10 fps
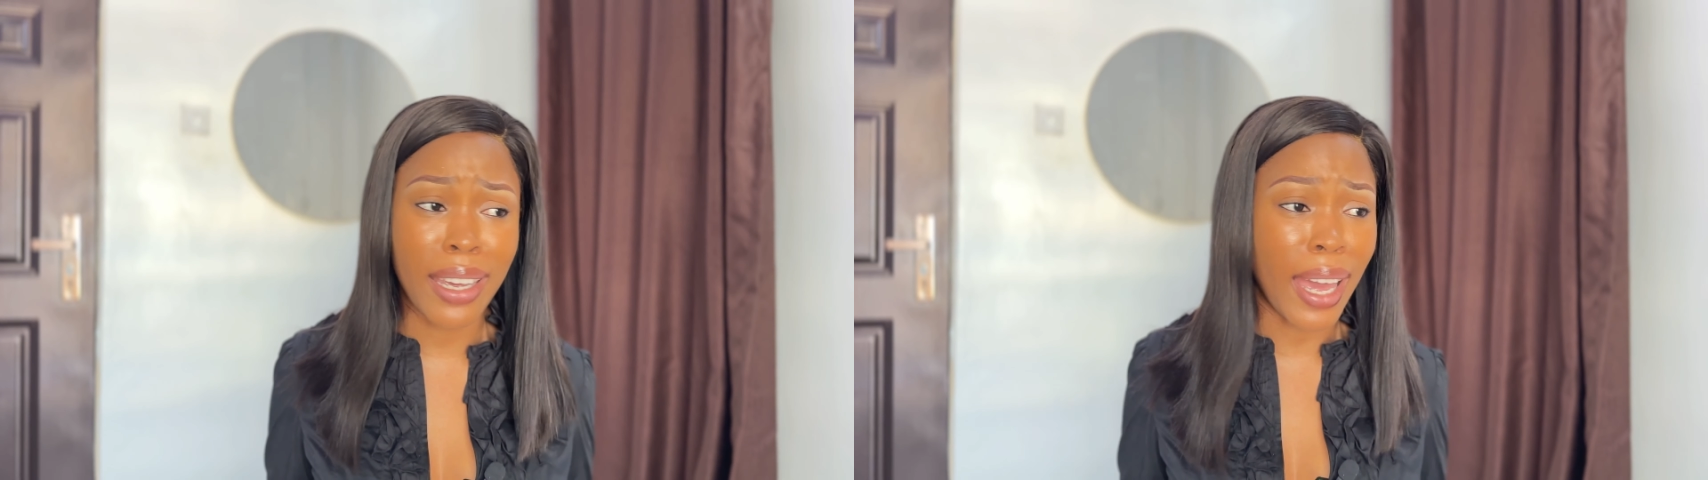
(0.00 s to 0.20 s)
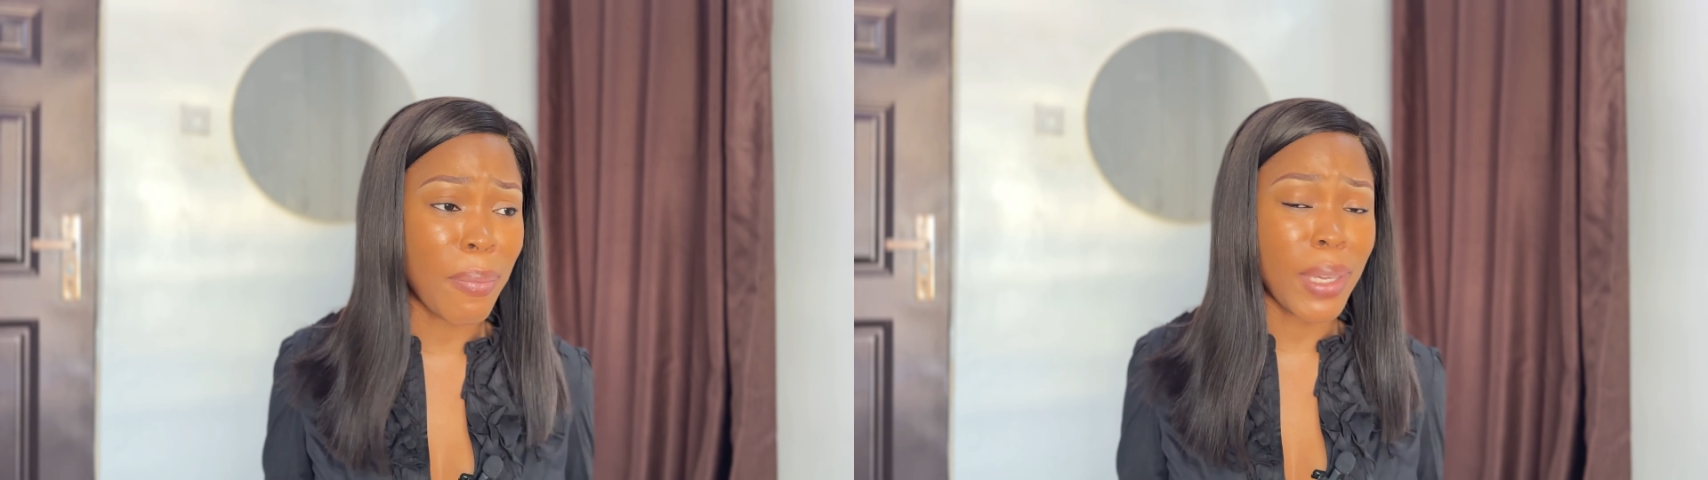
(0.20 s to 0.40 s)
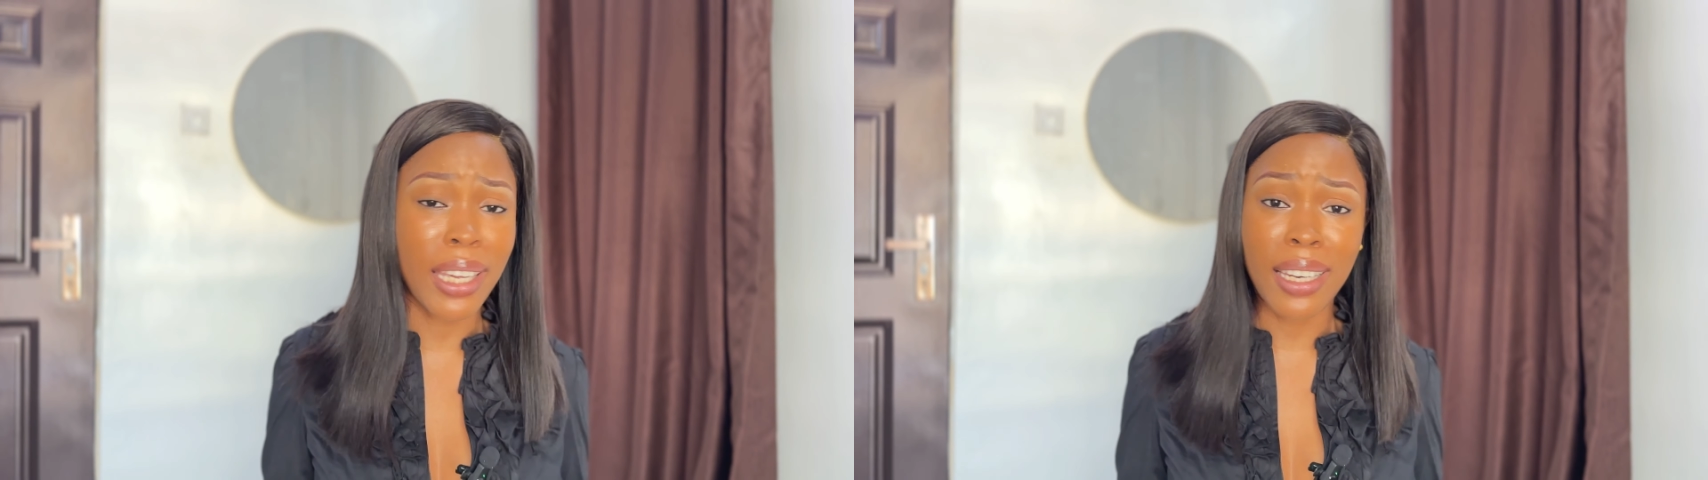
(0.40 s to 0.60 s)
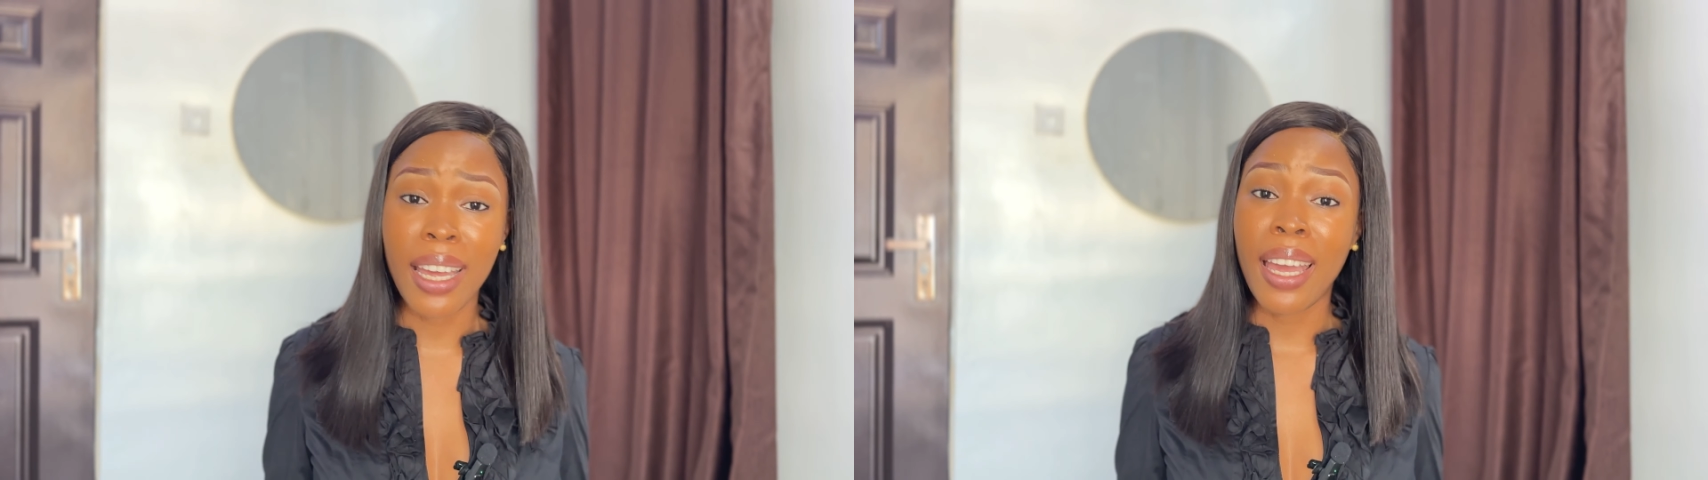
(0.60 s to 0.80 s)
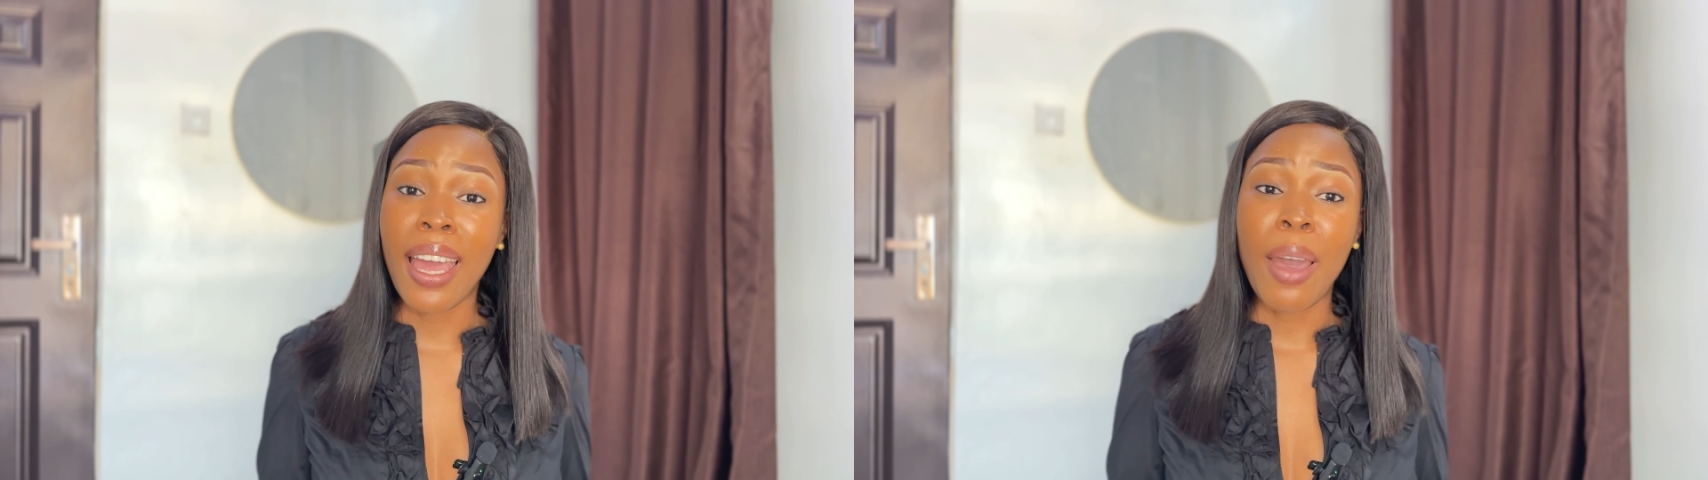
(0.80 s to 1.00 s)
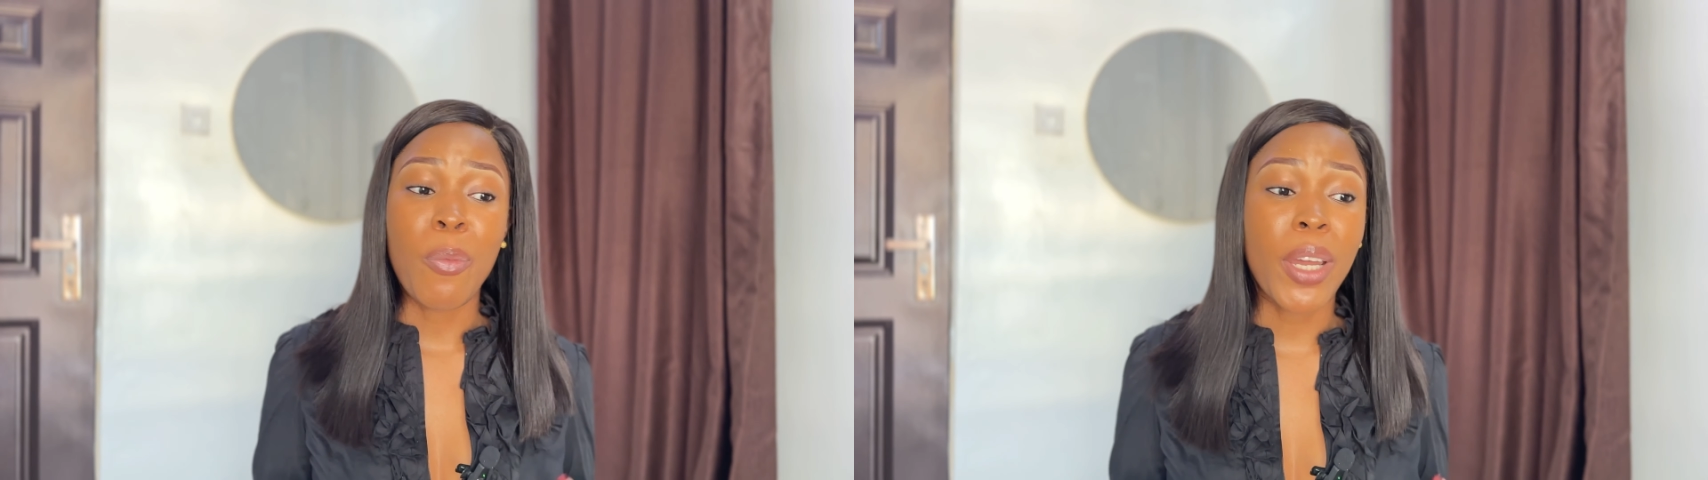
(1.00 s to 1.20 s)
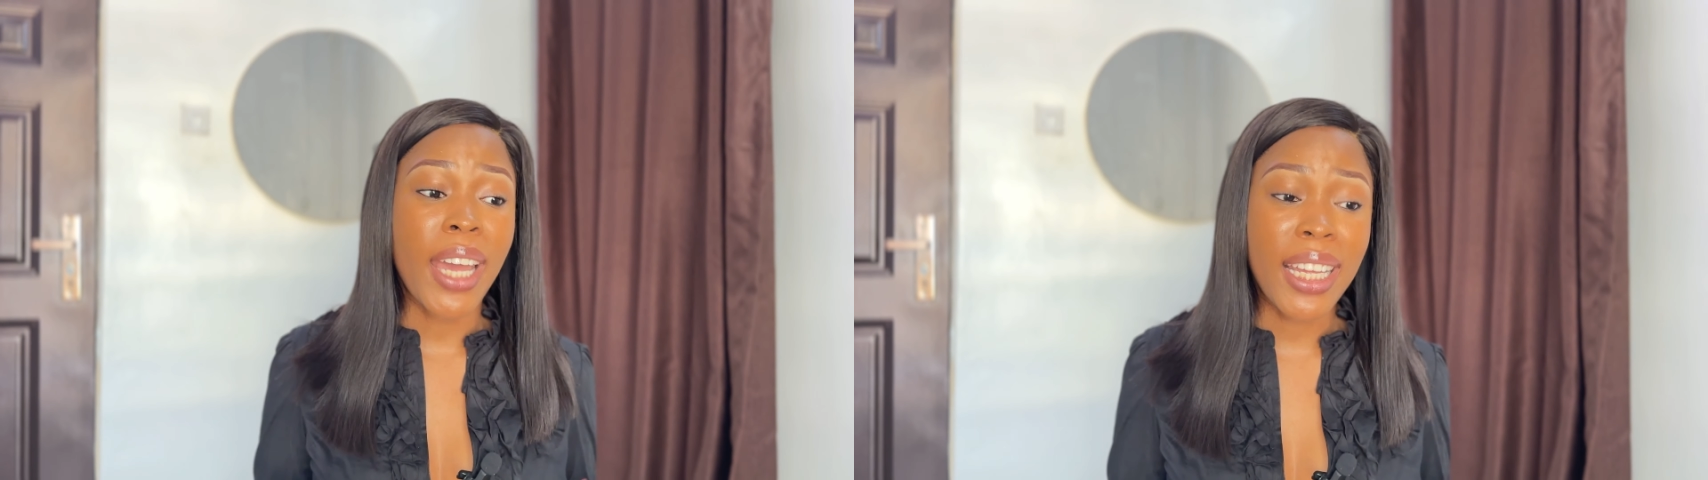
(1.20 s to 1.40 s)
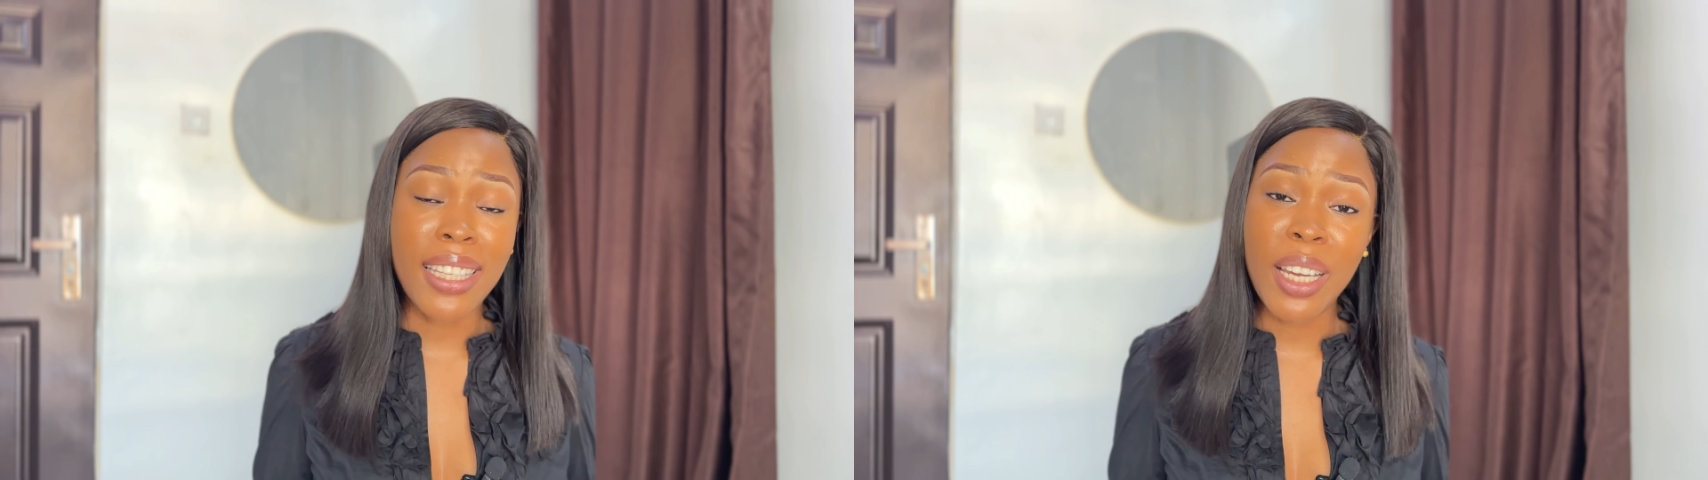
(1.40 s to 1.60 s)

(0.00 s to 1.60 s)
I mean, when I think